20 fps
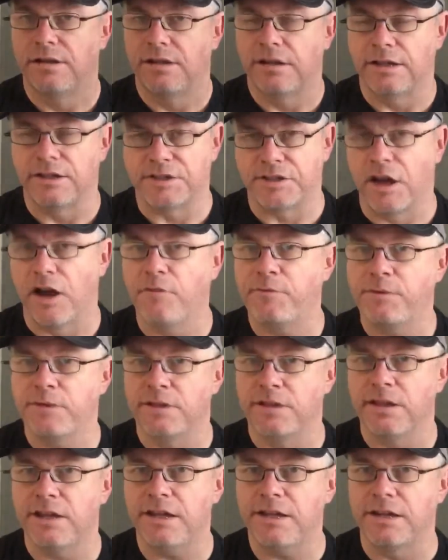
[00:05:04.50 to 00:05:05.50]
it's comfy
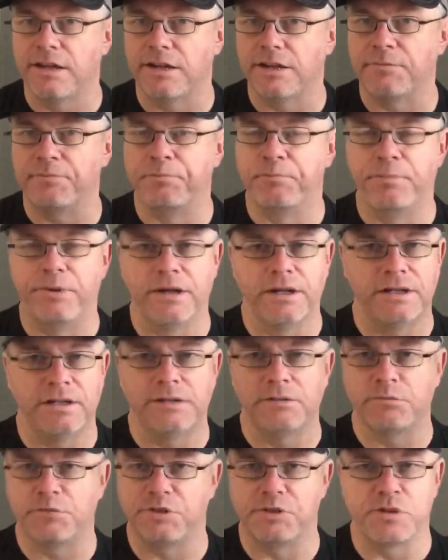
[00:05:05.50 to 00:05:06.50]
to lay on, but
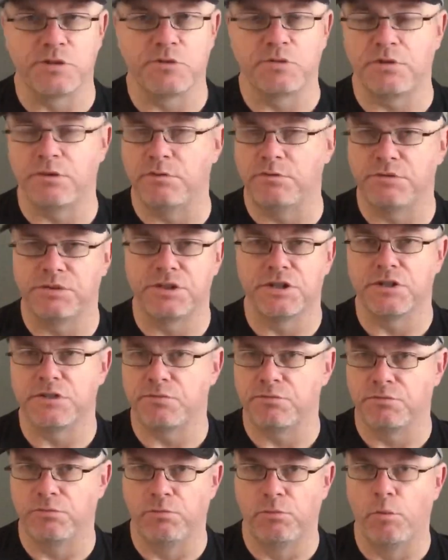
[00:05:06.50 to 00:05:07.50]
it was
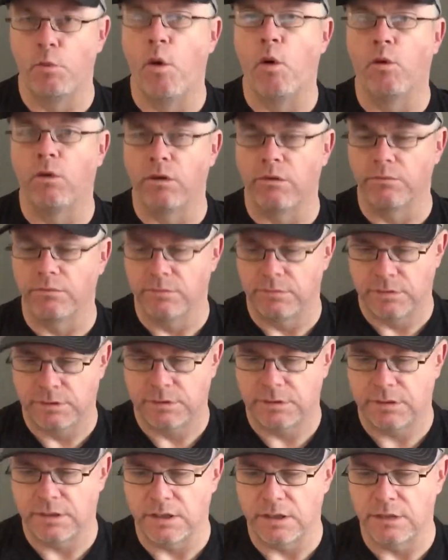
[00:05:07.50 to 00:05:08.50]
just warm.
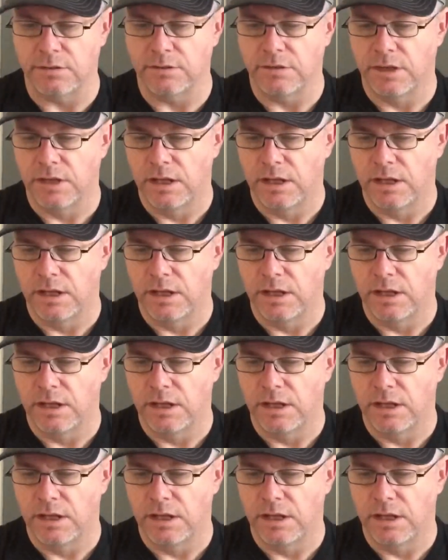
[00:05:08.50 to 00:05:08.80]
So